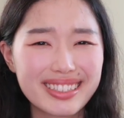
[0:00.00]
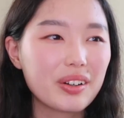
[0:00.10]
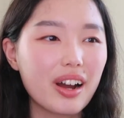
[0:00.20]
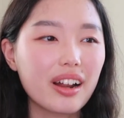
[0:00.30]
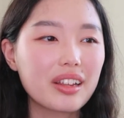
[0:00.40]

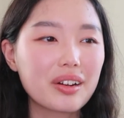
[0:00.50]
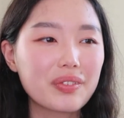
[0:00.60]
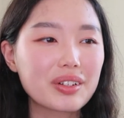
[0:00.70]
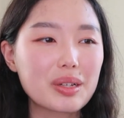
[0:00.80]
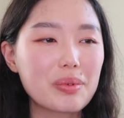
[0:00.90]
You're not here
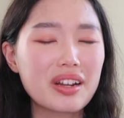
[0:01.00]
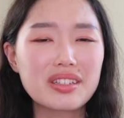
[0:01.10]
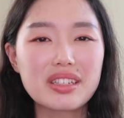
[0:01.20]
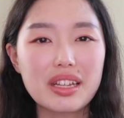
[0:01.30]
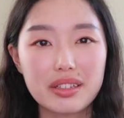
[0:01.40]
for someone
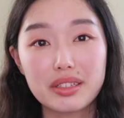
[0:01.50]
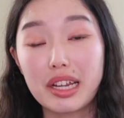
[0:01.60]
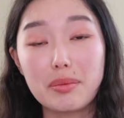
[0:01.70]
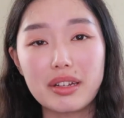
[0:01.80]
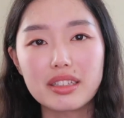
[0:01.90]
else's
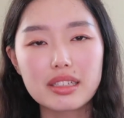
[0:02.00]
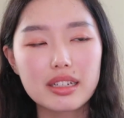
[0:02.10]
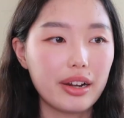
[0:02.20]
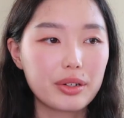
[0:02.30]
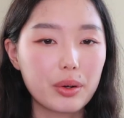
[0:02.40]
entertainment.
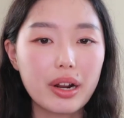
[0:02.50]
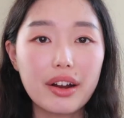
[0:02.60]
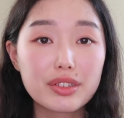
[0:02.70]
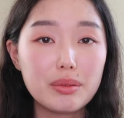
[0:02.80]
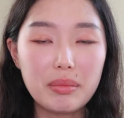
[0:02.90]
I don't
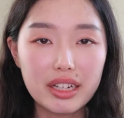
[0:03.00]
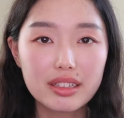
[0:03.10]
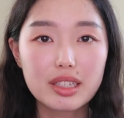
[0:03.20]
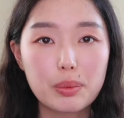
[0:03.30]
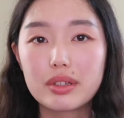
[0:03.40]
have to
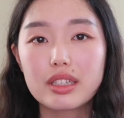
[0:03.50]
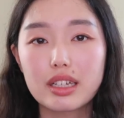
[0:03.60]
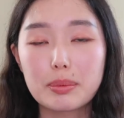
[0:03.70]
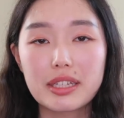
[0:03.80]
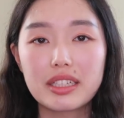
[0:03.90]
meet someone's
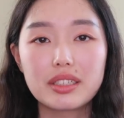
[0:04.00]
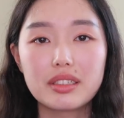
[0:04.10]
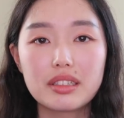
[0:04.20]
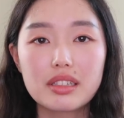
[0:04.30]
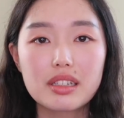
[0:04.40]

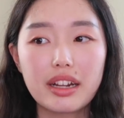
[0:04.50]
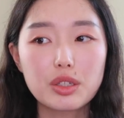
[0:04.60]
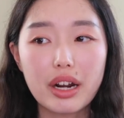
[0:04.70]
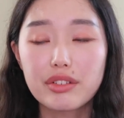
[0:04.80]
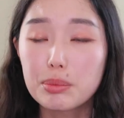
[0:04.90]
expectations, and I
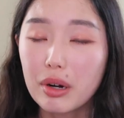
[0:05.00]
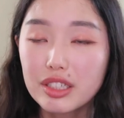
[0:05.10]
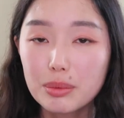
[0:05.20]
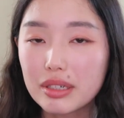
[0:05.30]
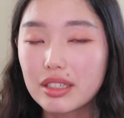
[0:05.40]
don't have to
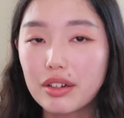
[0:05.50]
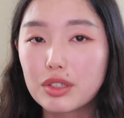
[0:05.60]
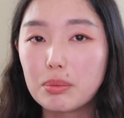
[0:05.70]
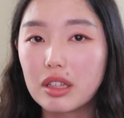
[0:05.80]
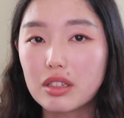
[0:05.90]
pressure myself
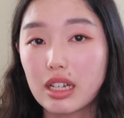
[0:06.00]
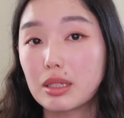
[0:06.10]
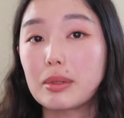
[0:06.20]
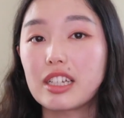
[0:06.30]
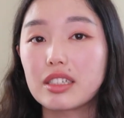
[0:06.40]
to meet those
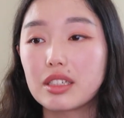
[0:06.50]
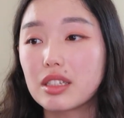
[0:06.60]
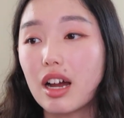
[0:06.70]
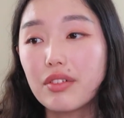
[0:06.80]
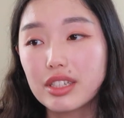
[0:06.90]

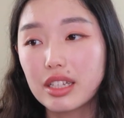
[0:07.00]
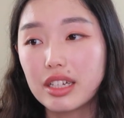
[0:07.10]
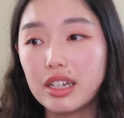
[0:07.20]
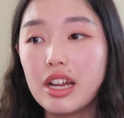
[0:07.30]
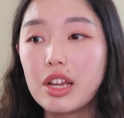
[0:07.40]
expectations.
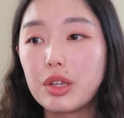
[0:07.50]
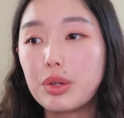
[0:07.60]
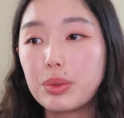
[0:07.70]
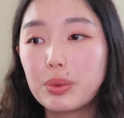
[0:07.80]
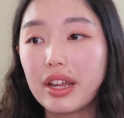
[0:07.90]
Obviously,
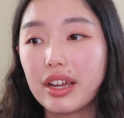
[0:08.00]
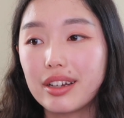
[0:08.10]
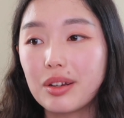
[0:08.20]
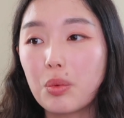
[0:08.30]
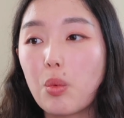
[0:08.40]
you
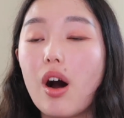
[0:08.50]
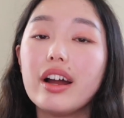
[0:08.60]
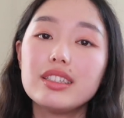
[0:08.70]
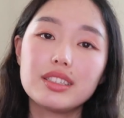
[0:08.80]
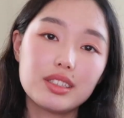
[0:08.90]
can
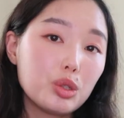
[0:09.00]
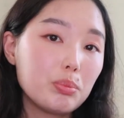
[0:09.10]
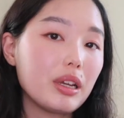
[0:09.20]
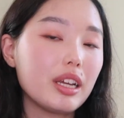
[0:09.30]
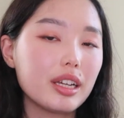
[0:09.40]
want to
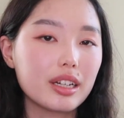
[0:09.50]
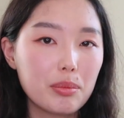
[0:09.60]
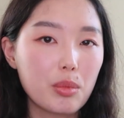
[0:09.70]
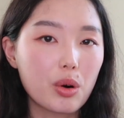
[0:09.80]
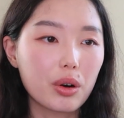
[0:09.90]
be a
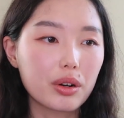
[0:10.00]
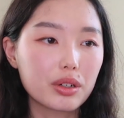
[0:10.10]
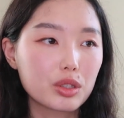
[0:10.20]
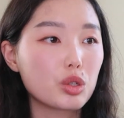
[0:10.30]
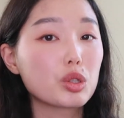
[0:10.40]

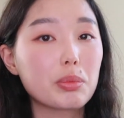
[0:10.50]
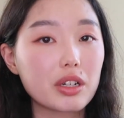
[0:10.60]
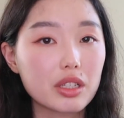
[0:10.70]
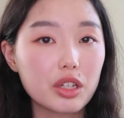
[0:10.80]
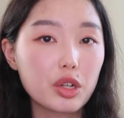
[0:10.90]
more social
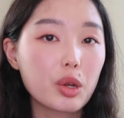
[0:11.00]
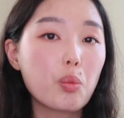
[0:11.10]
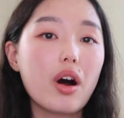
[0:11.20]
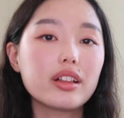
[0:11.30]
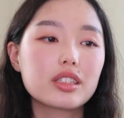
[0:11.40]
person. You
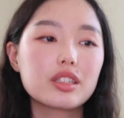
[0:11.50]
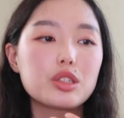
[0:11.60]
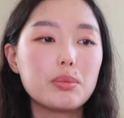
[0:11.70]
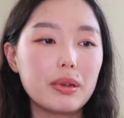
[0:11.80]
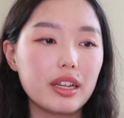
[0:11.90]
can want
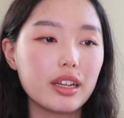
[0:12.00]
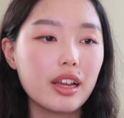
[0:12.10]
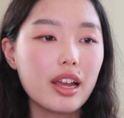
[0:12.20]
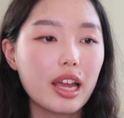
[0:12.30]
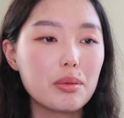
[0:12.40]
to
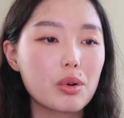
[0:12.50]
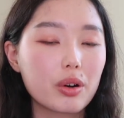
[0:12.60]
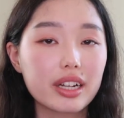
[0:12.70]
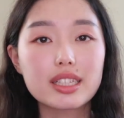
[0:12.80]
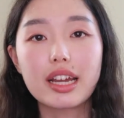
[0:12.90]
be a
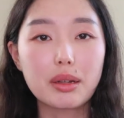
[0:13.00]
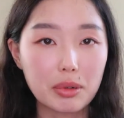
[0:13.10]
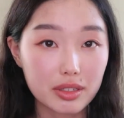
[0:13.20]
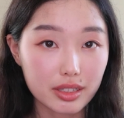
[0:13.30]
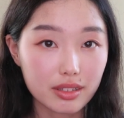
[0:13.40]
more exciting
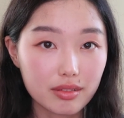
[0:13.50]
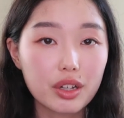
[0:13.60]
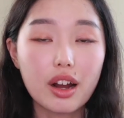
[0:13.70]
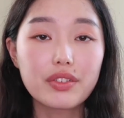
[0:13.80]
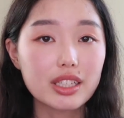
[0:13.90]
person. You
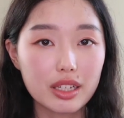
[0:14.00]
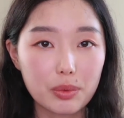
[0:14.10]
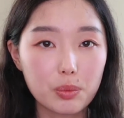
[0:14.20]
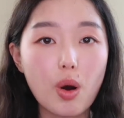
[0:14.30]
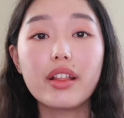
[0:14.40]
can
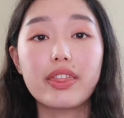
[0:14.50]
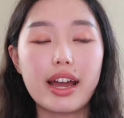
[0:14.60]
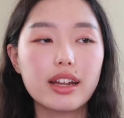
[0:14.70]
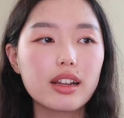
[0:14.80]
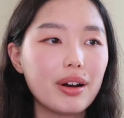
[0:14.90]
obviously want
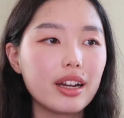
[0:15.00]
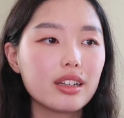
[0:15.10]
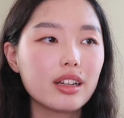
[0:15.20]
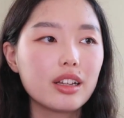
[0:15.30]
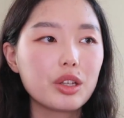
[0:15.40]
that,
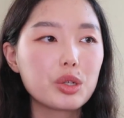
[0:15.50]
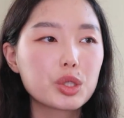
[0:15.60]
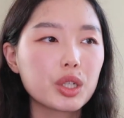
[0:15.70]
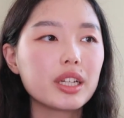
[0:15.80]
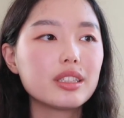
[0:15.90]
but you
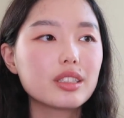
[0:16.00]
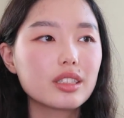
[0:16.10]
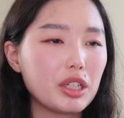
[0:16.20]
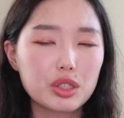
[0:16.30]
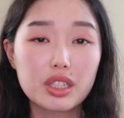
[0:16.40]

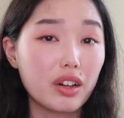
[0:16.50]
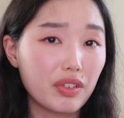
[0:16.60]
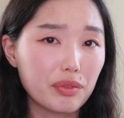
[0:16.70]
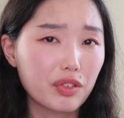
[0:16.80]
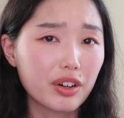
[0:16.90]
shouldn't beat yourself
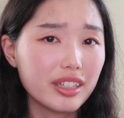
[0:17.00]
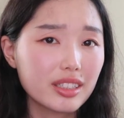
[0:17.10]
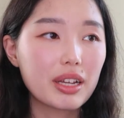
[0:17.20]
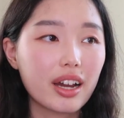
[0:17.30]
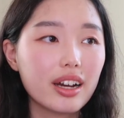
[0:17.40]
up for
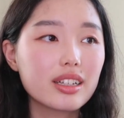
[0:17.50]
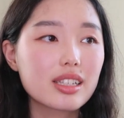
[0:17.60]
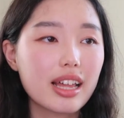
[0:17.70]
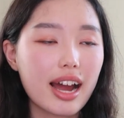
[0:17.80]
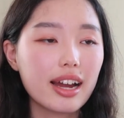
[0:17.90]
it,
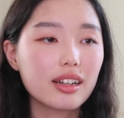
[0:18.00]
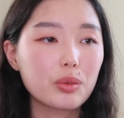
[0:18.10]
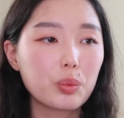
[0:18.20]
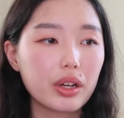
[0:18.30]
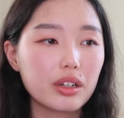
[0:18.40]
because that
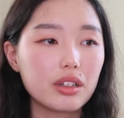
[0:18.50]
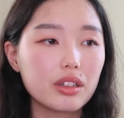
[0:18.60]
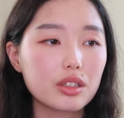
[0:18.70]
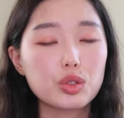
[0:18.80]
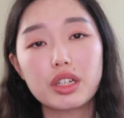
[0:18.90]

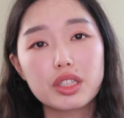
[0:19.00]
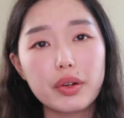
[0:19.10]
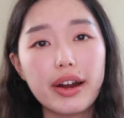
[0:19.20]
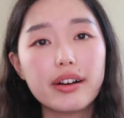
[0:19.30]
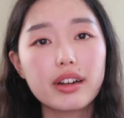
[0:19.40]
will stress
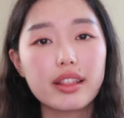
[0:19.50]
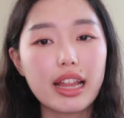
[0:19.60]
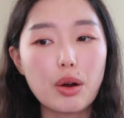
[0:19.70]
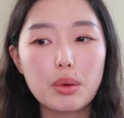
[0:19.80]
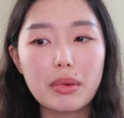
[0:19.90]
you out, and
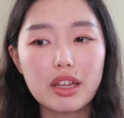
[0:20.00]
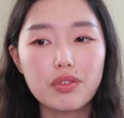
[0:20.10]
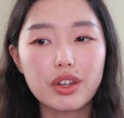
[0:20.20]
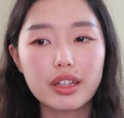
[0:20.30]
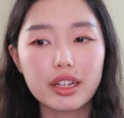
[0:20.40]
that will make
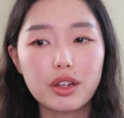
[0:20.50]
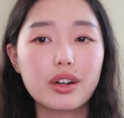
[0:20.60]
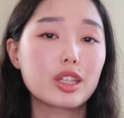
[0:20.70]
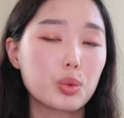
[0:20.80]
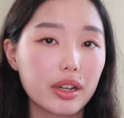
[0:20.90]
you feel like you're
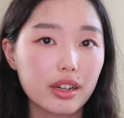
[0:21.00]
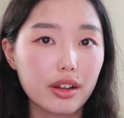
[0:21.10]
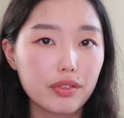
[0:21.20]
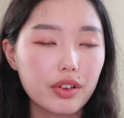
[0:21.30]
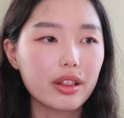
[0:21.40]
not doing
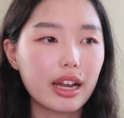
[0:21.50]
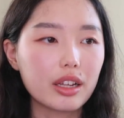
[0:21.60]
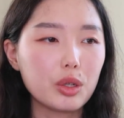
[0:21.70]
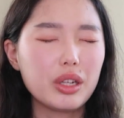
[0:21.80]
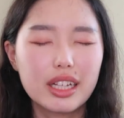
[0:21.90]
enough or
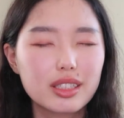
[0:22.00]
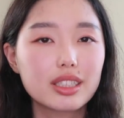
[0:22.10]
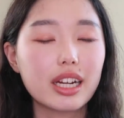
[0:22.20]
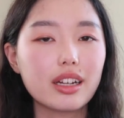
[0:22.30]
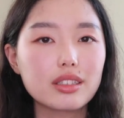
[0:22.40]
that you need to
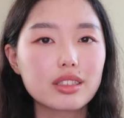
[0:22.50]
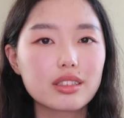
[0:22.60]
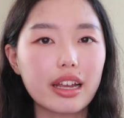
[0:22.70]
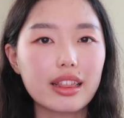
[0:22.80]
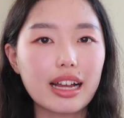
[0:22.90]
change,
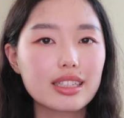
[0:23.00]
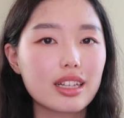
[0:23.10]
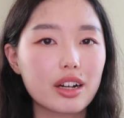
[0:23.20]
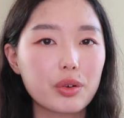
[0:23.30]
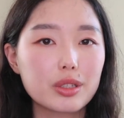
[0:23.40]
and that's
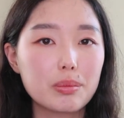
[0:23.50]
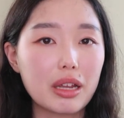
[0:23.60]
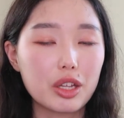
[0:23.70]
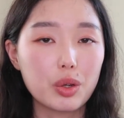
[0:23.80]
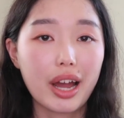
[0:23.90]
not going to
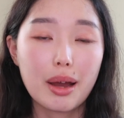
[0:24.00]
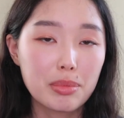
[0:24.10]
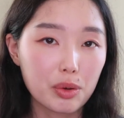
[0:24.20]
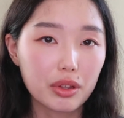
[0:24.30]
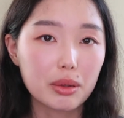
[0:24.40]
make you
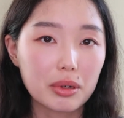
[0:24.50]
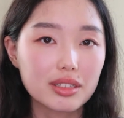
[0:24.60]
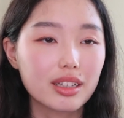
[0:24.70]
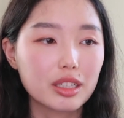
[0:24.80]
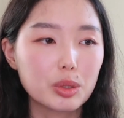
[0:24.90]
happy with the
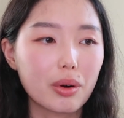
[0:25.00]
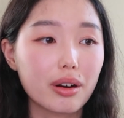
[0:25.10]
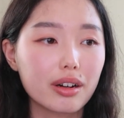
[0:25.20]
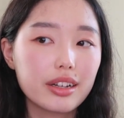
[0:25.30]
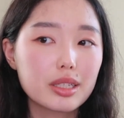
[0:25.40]
person that you
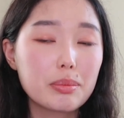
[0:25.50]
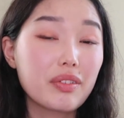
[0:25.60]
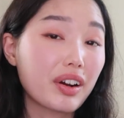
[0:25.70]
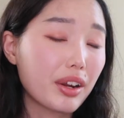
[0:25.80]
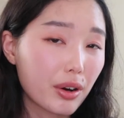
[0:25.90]
are. I used to be
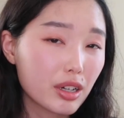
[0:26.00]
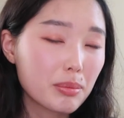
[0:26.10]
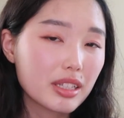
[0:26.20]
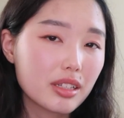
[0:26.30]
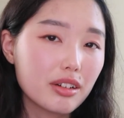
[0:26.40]
very hard
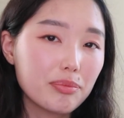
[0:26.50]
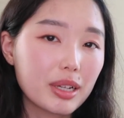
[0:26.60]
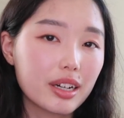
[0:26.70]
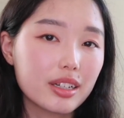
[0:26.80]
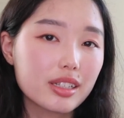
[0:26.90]
on myself
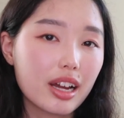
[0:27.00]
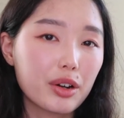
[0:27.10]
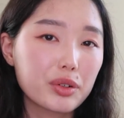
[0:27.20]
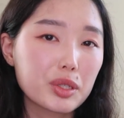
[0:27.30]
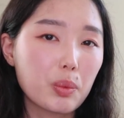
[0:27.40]
because
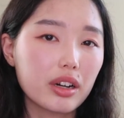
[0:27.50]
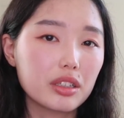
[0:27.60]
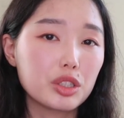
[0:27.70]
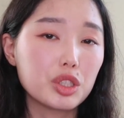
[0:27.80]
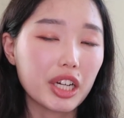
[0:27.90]
I always
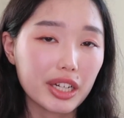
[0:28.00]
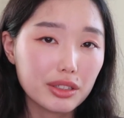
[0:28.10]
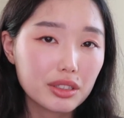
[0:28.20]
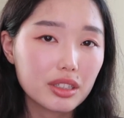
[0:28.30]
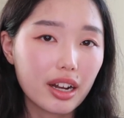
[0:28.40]
wanted to
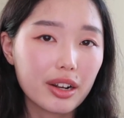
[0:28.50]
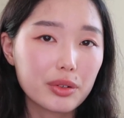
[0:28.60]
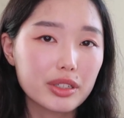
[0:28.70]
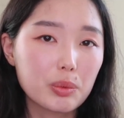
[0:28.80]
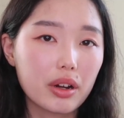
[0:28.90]
change. I
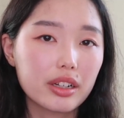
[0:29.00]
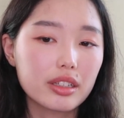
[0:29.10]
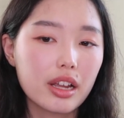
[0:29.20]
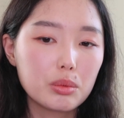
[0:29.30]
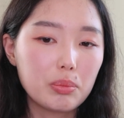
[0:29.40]
always
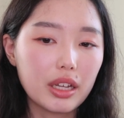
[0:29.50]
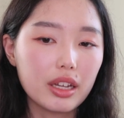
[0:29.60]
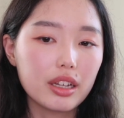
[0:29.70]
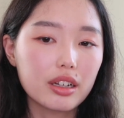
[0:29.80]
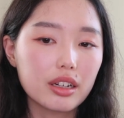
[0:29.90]
wanted to
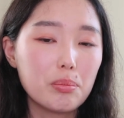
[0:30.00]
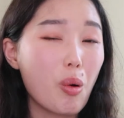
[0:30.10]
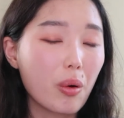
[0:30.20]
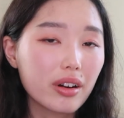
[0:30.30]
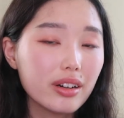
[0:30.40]
be
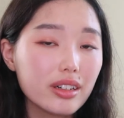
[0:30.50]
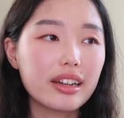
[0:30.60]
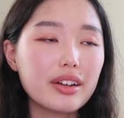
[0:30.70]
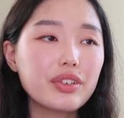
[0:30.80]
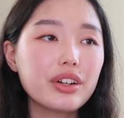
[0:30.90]
more. I
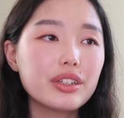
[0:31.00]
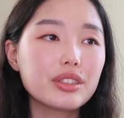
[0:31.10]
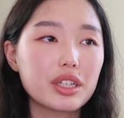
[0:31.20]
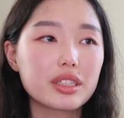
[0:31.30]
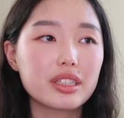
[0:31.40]
never
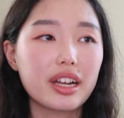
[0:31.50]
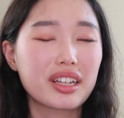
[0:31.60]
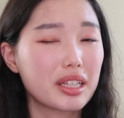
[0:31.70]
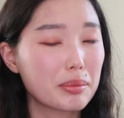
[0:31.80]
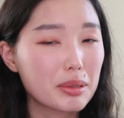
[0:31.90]
just
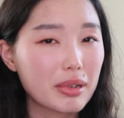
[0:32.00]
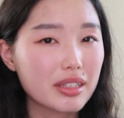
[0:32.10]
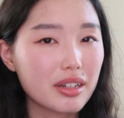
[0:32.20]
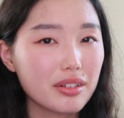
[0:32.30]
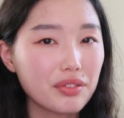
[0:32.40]
accepted
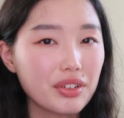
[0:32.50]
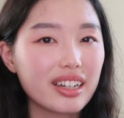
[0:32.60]
myself.